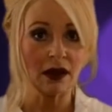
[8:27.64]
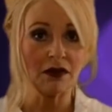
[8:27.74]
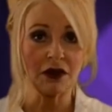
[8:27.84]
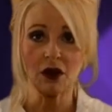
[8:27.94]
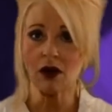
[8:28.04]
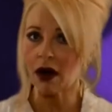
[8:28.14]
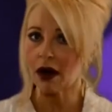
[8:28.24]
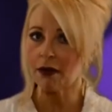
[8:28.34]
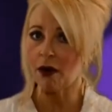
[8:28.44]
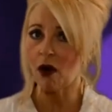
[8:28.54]
If you
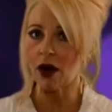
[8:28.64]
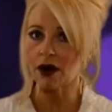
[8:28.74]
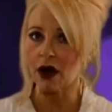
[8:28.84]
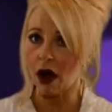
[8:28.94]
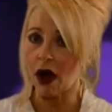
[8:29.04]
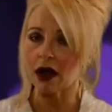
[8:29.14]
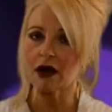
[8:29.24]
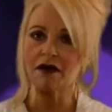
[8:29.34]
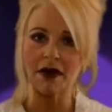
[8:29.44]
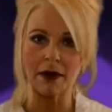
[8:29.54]
are born
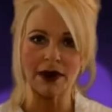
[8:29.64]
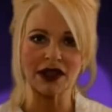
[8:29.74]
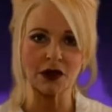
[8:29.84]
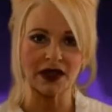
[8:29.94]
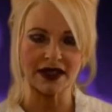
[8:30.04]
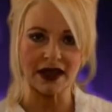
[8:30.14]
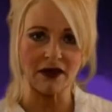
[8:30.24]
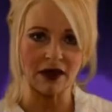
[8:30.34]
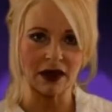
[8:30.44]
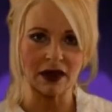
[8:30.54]
on February
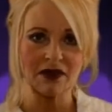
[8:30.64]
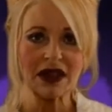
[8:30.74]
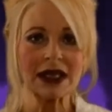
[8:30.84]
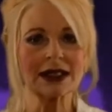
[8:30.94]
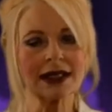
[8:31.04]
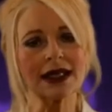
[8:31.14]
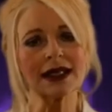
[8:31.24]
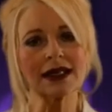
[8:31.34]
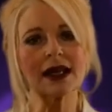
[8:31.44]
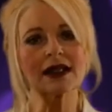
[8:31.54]
27th,
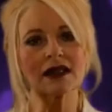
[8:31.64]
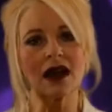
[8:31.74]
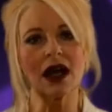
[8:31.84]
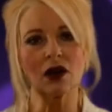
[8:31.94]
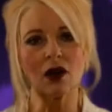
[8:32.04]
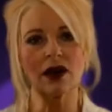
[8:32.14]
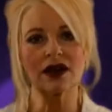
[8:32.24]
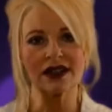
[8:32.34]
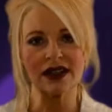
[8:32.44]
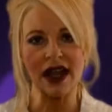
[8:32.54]

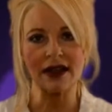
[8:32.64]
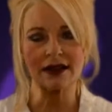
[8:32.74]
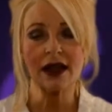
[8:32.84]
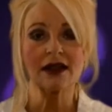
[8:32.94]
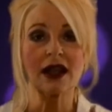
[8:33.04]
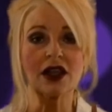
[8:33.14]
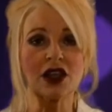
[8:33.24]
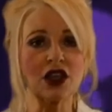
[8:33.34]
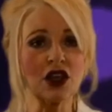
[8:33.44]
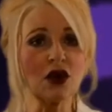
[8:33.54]
sunsigns.org says that
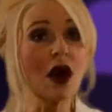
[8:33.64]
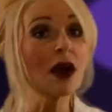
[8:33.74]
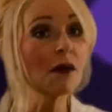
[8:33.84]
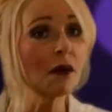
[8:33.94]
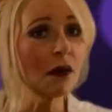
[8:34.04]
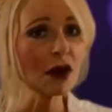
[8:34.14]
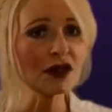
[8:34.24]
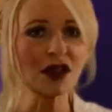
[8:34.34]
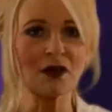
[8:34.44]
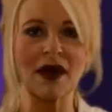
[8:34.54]
you are
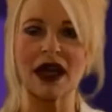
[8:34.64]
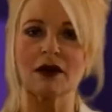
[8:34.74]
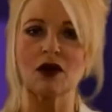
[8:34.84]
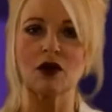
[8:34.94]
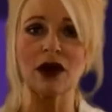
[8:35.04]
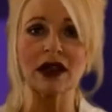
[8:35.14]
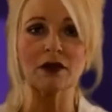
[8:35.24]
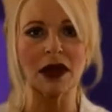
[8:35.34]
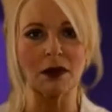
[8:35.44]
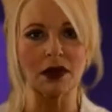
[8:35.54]
most compatible with
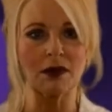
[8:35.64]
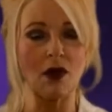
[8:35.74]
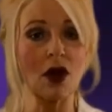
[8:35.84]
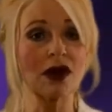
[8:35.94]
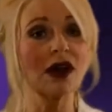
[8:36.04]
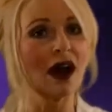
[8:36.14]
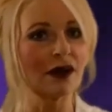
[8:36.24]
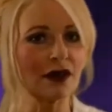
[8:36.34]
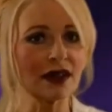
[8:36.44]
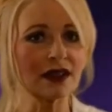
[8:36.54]
people born
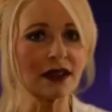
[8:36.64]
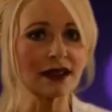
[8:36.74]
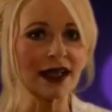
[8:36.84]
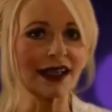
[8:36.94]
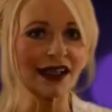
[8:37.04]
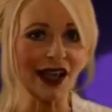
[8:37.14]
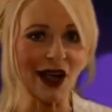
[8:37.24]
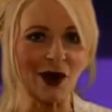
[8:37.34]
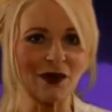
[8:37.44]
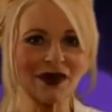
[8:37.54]
under the sun sign
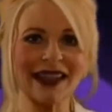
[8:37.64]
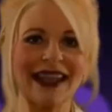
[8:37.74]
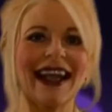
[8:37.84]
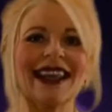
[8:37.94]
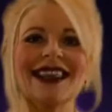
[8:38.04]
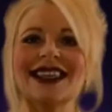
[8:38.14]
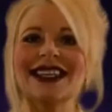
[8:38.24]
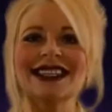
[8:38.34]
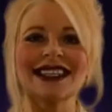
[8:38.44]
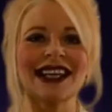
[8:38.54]
Leo, and
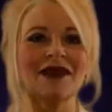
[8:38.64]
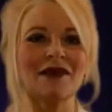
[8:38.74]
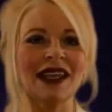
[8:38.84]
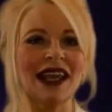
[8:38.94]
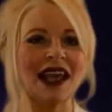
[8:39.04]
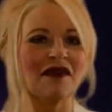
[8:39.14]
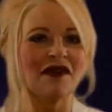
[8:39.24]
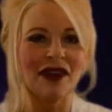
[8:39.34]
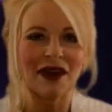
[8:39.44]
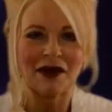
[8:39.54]
this can be
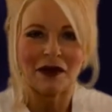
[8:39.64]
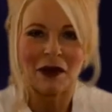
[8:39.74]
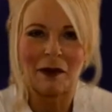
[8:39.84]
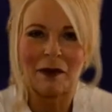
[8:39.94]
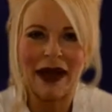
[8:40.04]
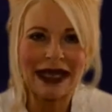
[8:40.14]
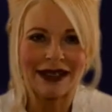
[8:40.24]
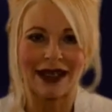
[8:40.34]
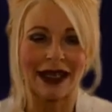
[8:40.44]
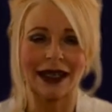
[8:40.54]
a very
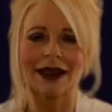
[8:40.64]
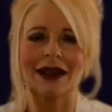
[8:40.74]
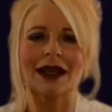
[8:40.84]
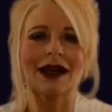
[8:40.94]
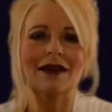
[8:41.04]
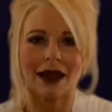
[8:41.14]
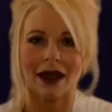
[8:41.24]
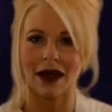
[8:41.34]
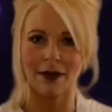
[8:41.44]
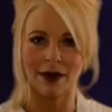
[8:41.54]
romantic and
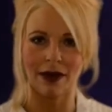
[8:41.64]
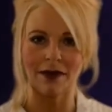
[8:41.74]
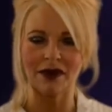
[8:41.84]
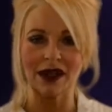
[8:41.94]
loving couple.